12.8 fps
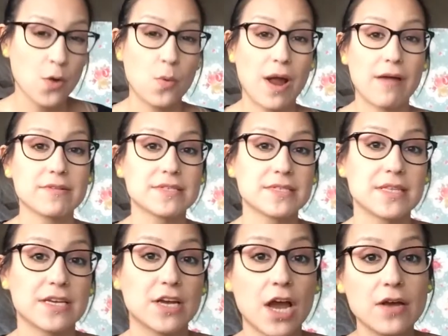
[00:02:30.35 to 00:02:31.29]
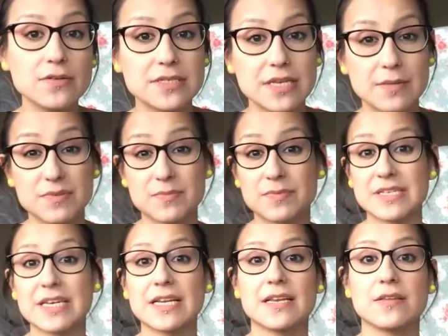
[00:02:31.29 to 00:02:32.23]
Whereas the co-sleepers,
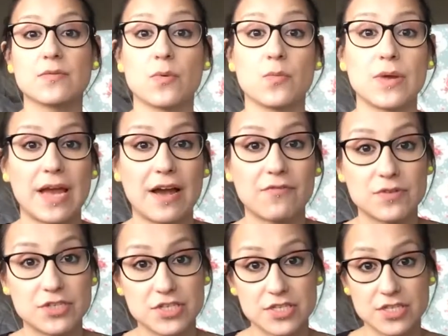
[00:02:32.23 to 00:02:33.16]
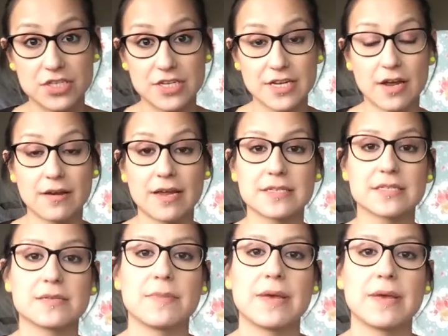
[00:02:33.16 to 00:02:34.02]
particularly the one we have, which is the Chicco Next